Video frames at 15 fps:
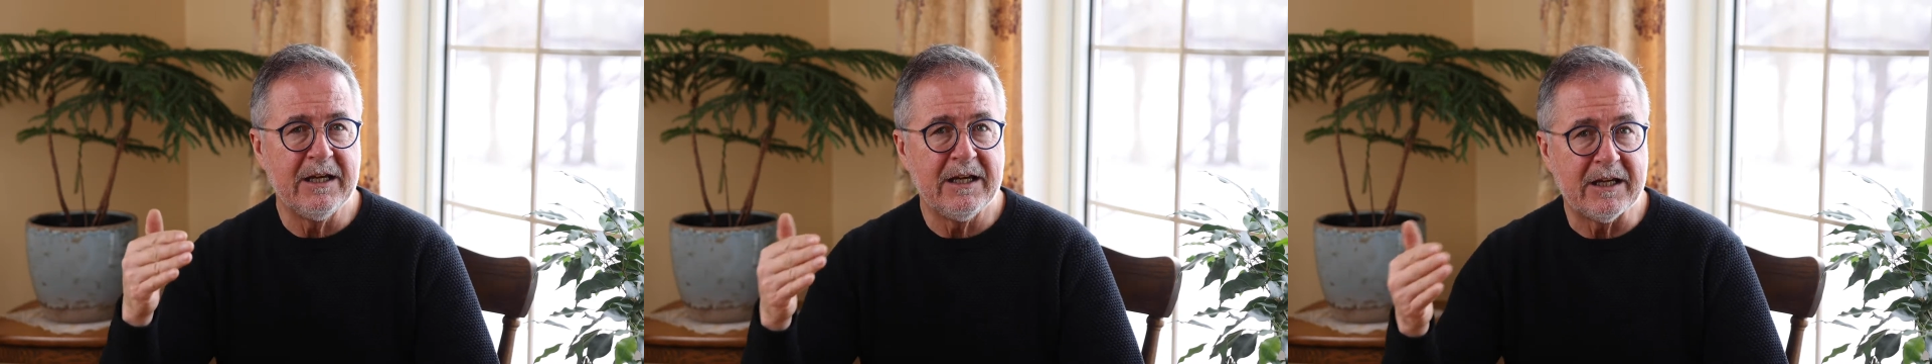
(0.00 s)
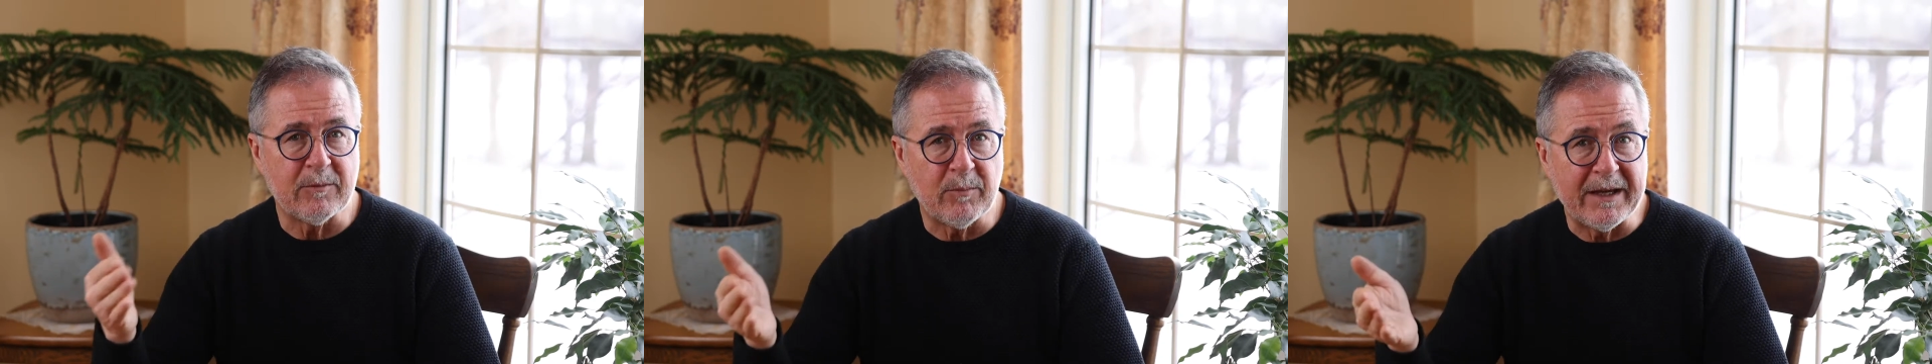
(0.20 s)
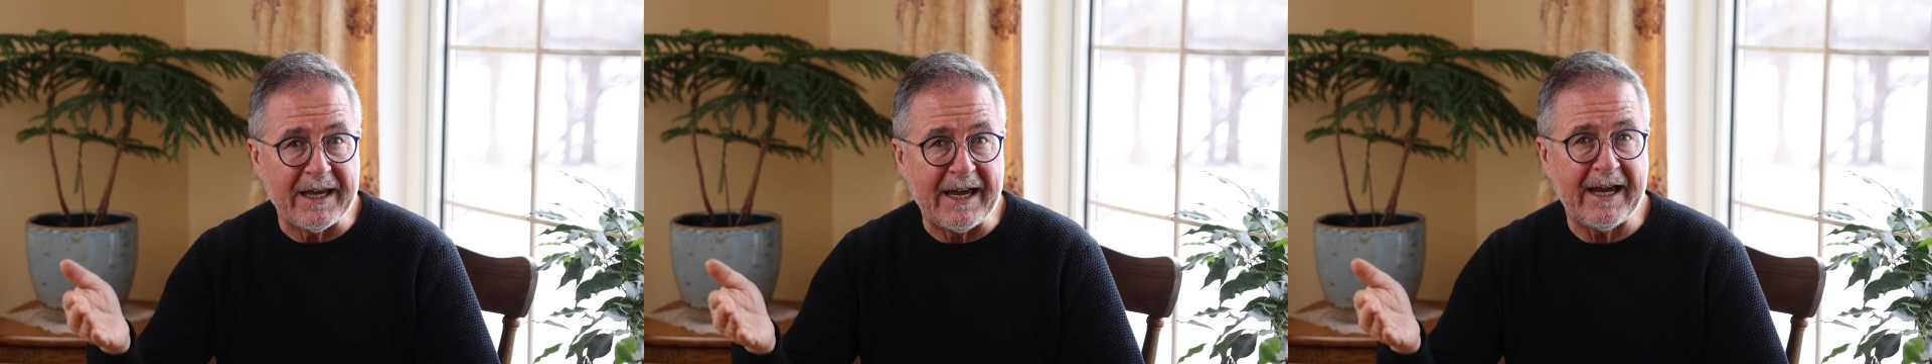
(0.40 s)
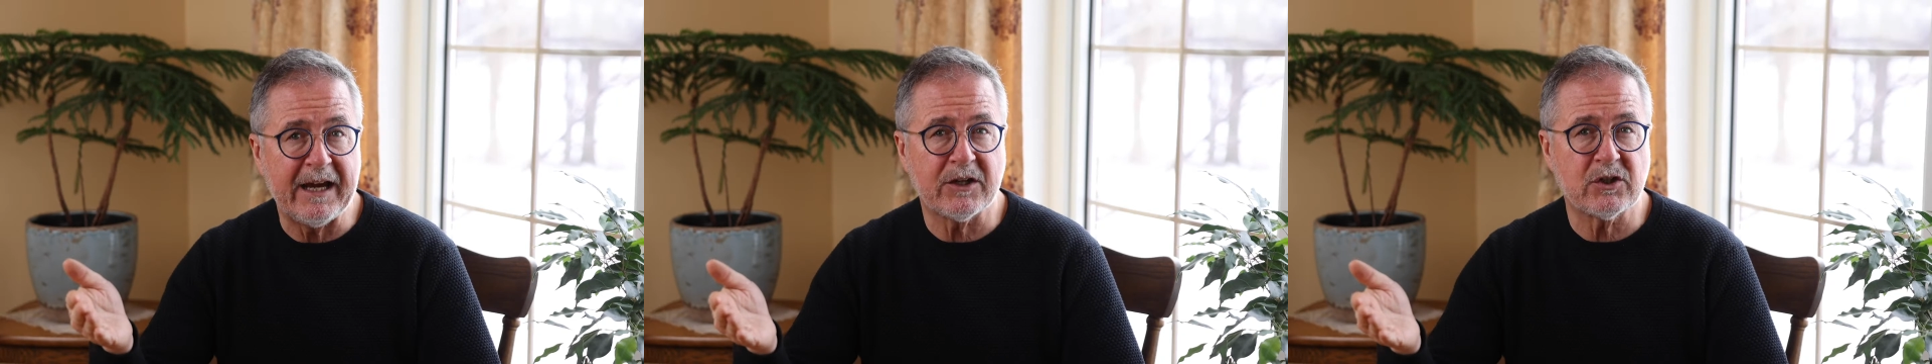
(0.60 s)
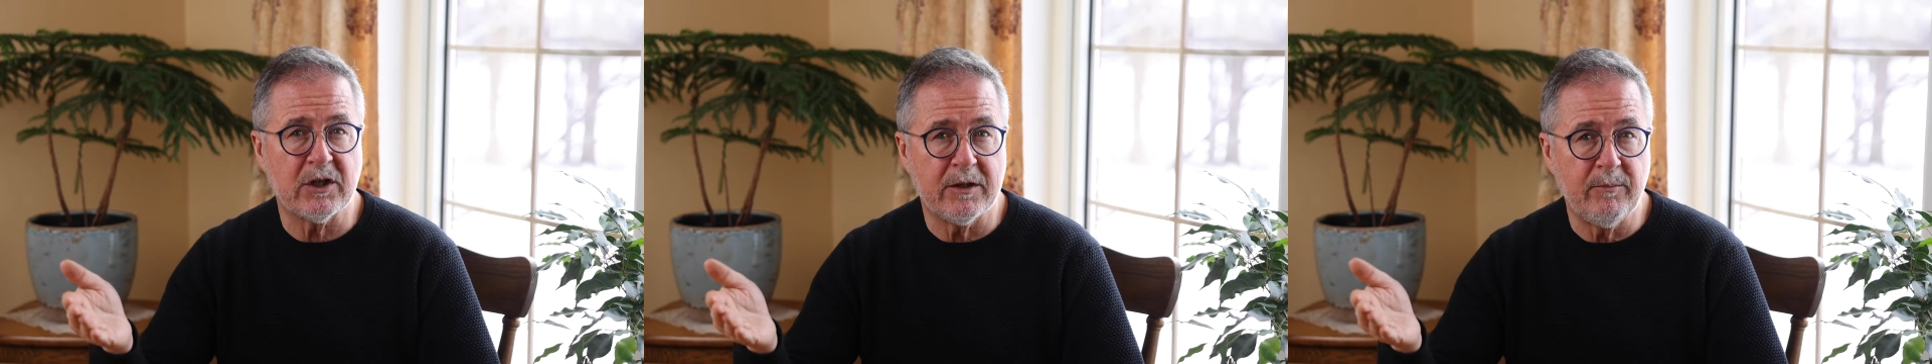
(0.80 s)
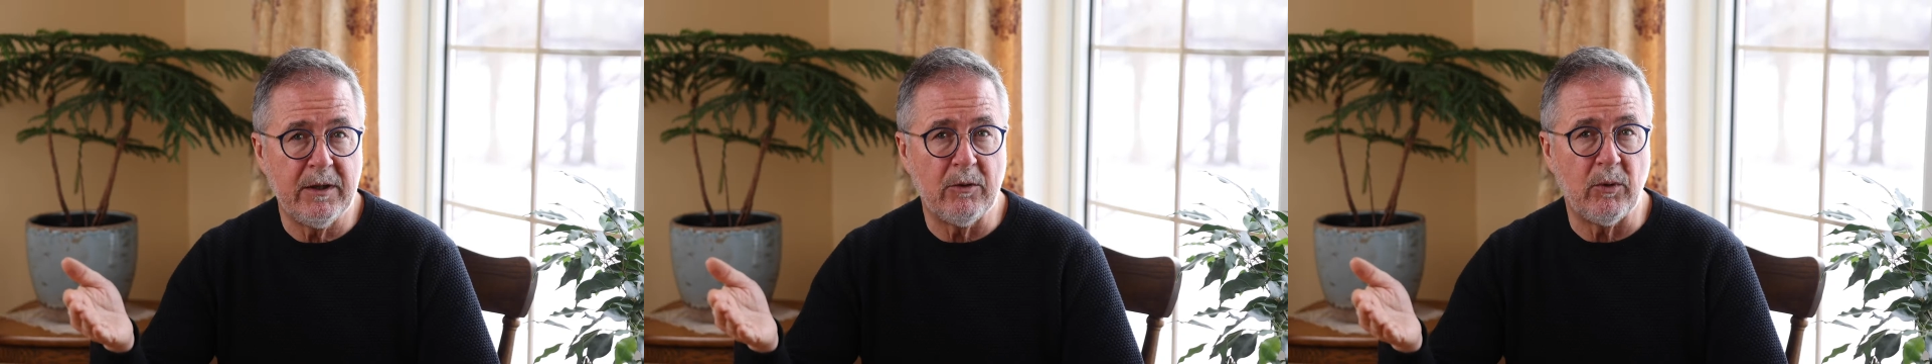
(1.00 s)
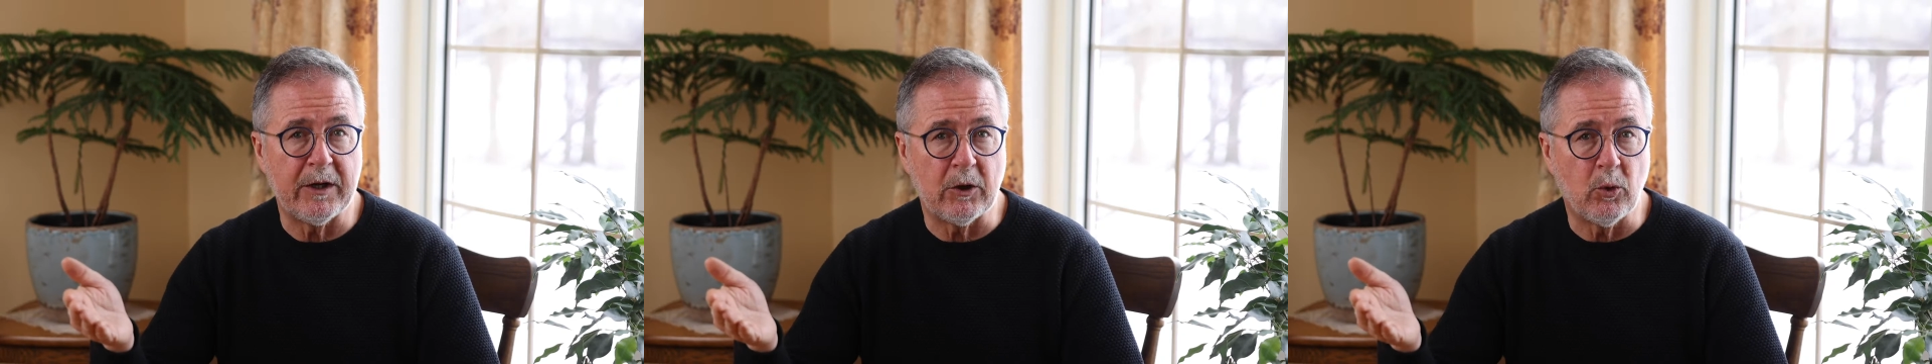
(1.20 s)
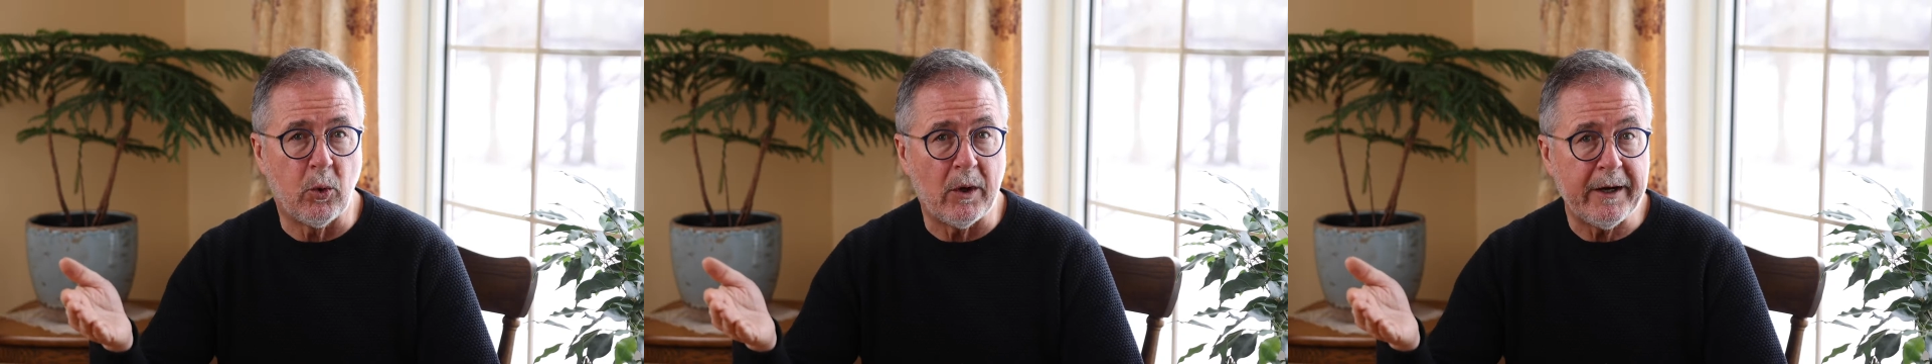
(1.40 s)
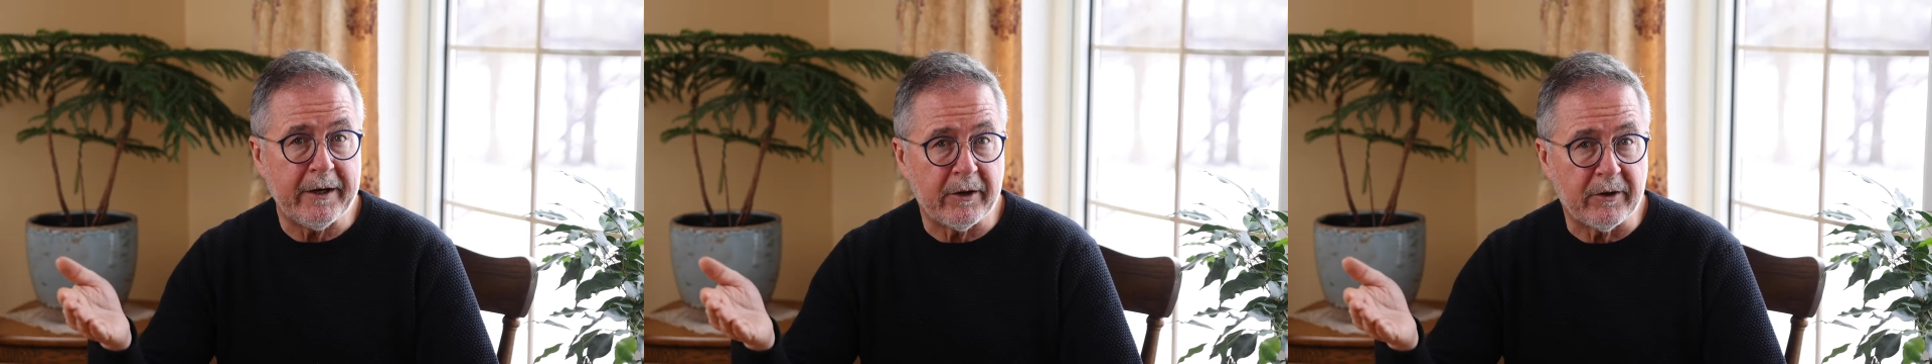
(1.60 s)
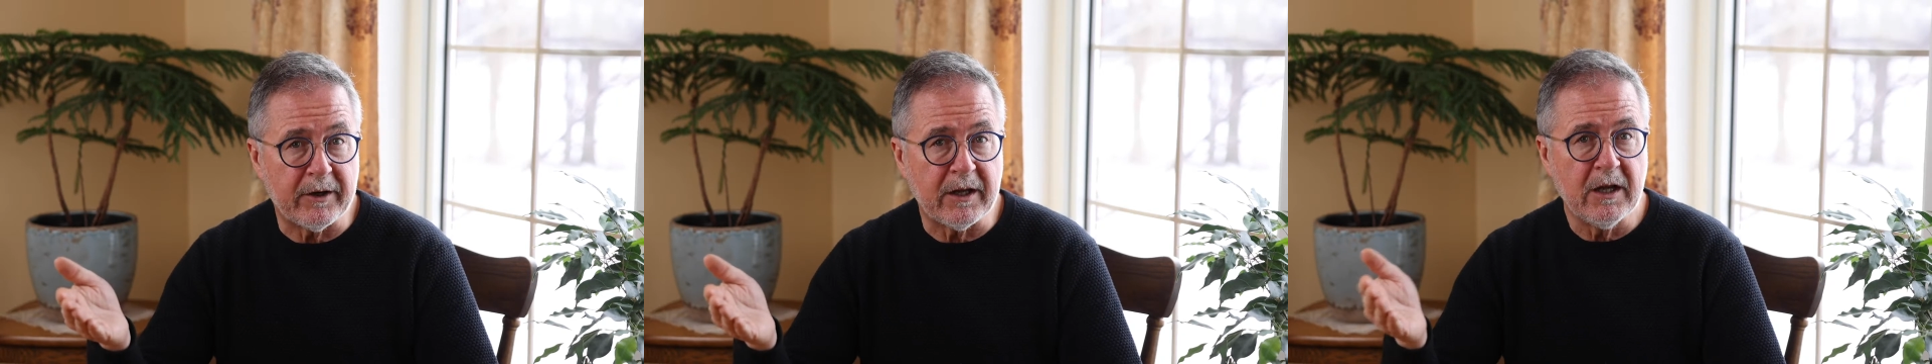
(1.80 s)
it may actually be
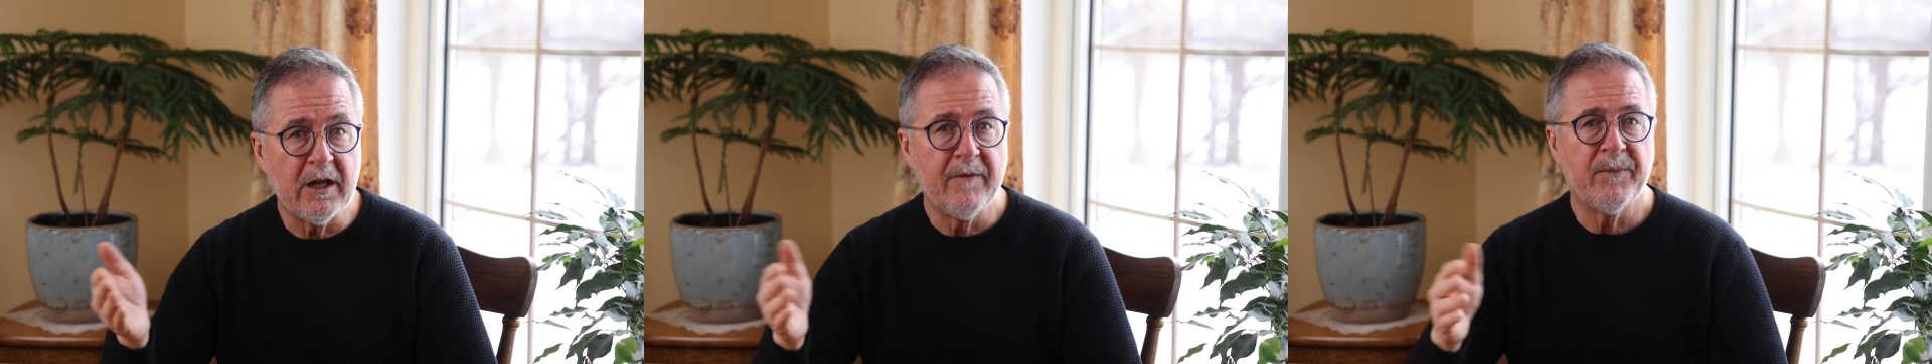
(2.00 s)
required